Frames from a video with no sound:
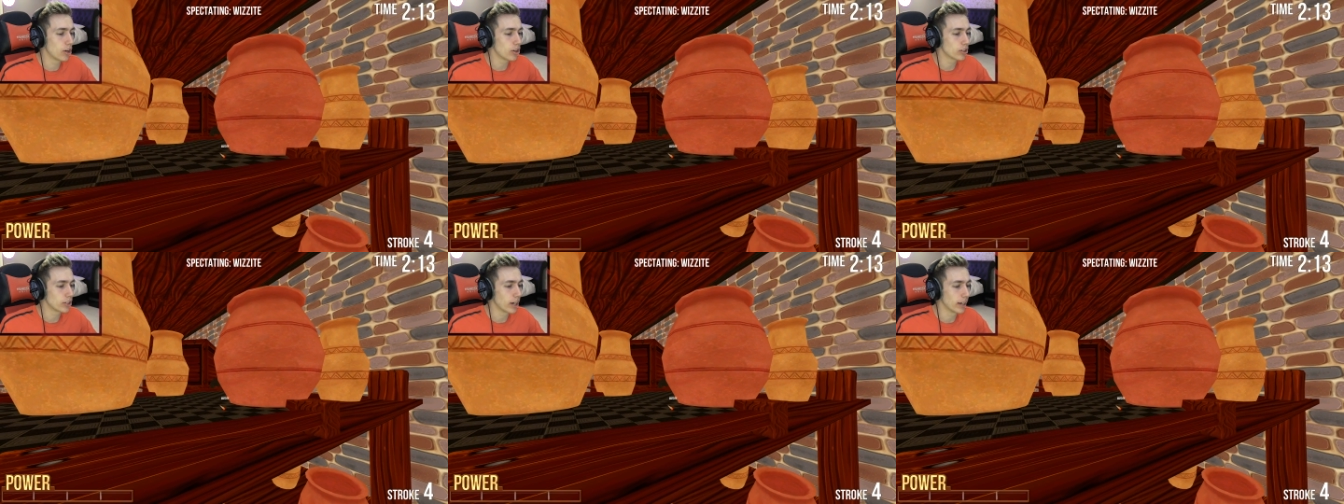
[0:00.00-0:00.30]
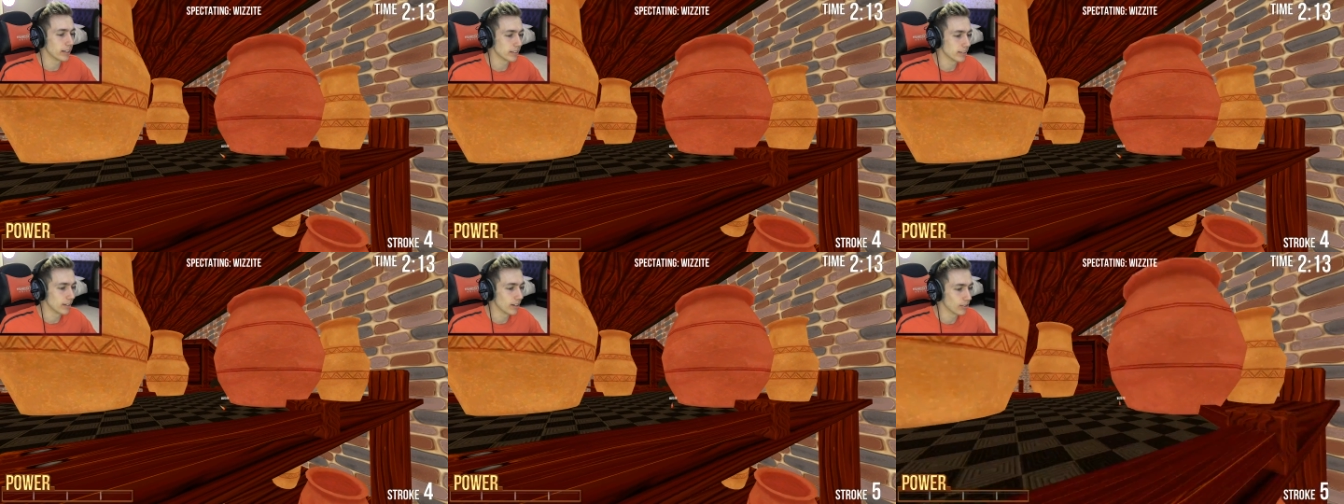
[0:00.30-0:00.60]
Josh
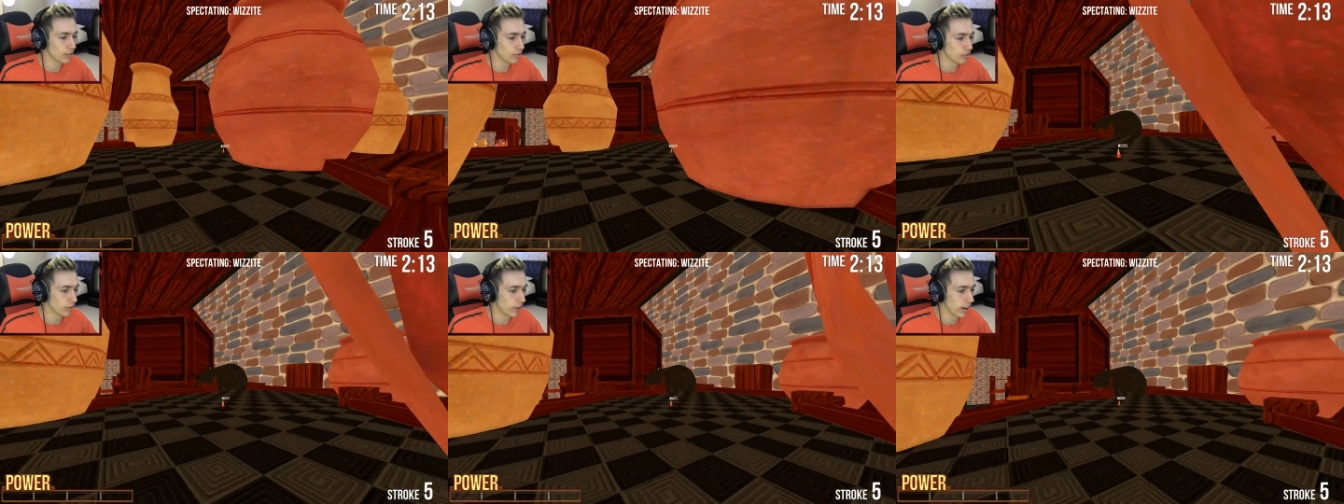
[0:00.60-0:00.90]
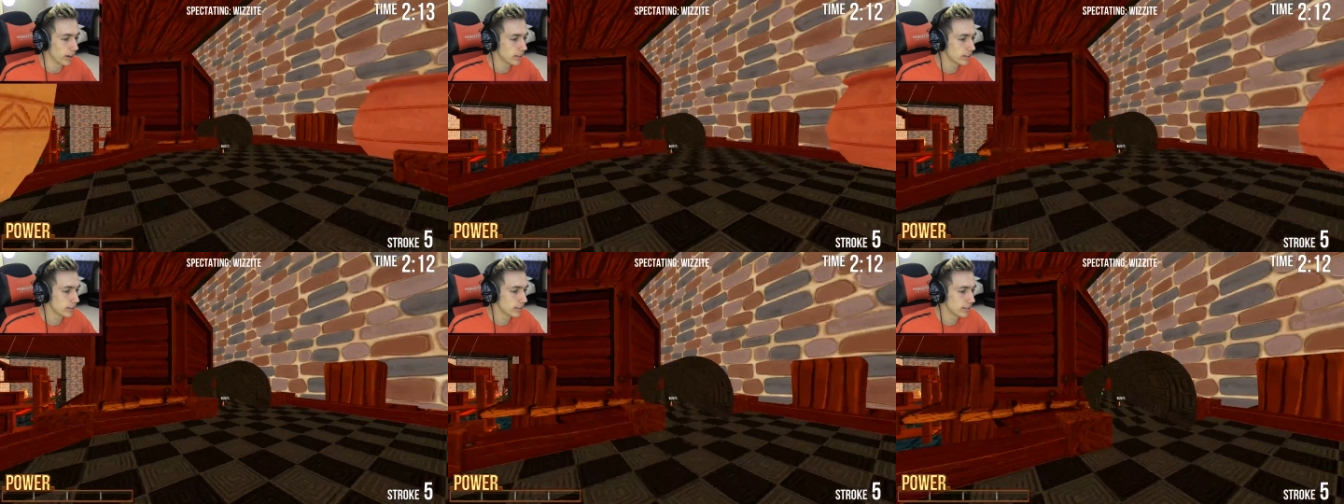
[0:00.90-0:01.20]
has an uncle
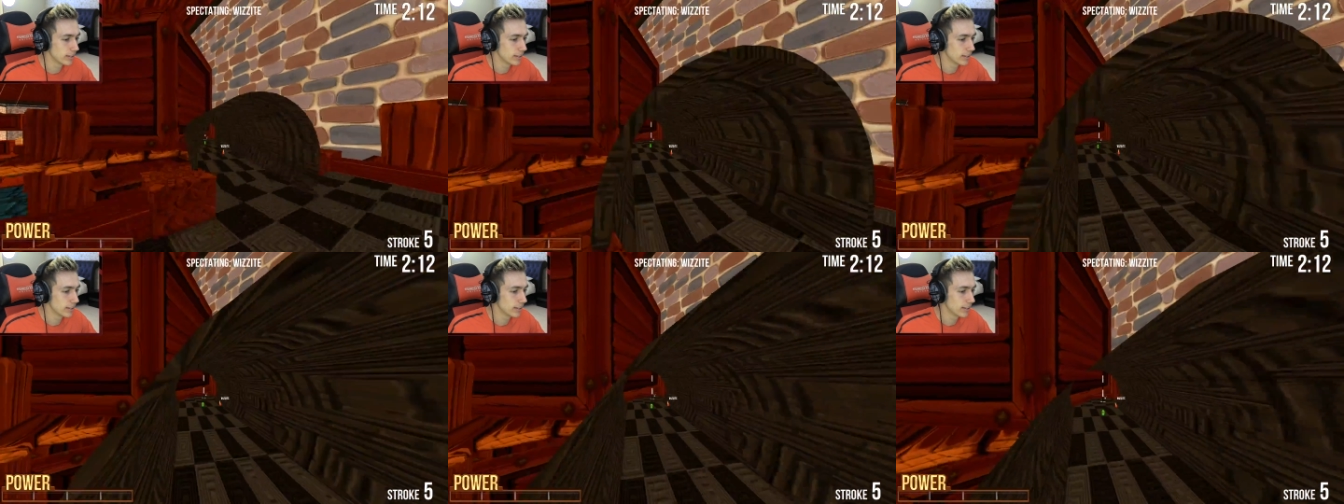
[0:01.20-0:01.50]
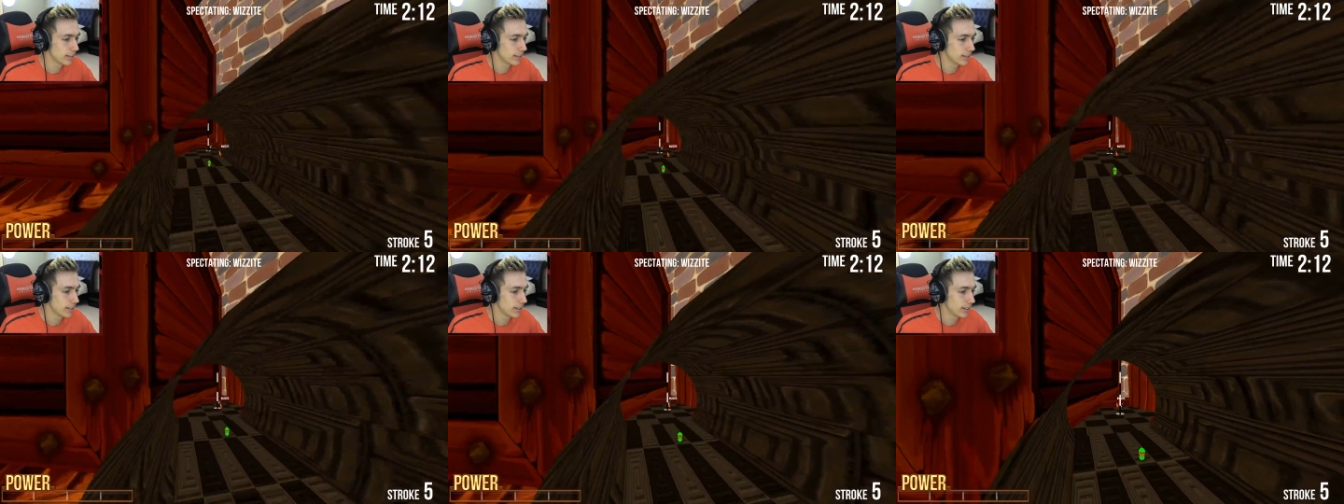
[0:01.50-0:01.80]
Fred. I
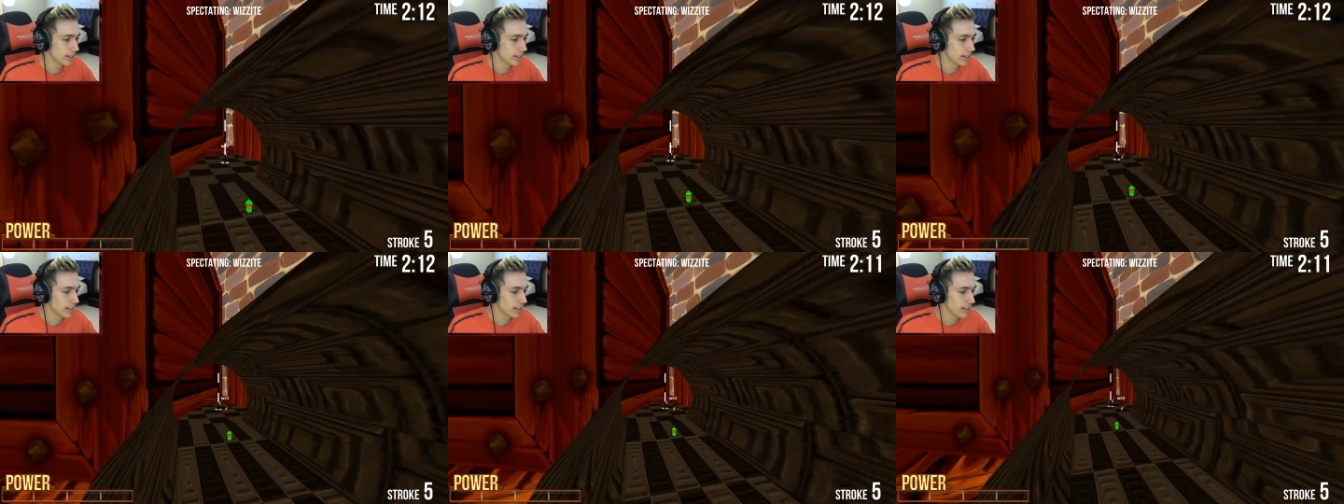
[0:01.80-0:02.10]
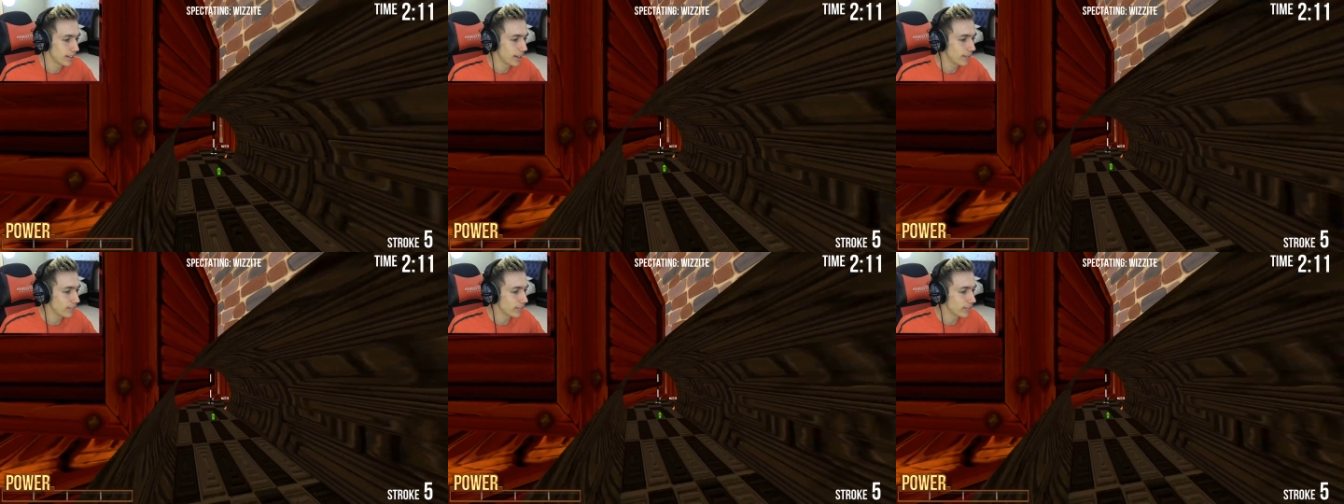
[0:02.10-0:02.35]
don't. Oh.